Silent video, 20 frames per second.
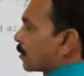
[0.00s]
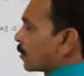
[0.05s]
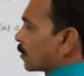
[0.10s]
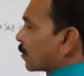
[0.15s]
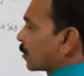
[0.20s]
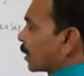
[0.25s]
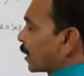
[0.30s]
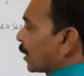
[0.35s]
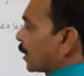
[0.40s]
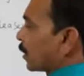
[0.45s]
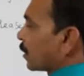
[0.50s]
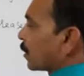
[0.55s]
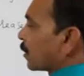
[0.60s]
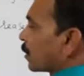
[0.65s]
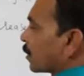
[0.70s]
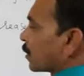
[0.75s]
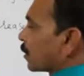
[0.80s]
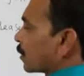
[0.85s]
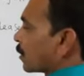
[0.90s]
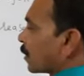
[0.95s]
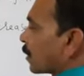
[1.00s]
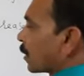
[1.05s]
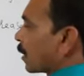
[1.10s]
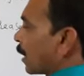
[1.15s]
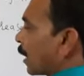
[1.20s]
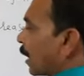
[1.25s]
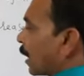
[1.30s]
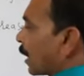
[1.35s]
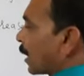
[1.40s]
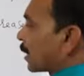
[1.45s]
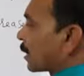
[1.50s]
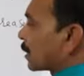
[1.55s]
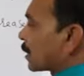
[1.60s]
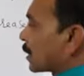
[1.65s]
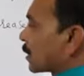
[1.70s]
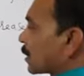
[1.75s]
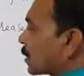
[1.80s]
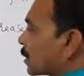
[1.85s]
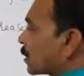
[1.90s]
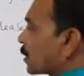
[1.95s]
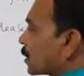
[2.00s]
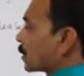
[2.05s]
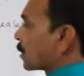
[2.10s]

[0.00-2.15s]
okay, as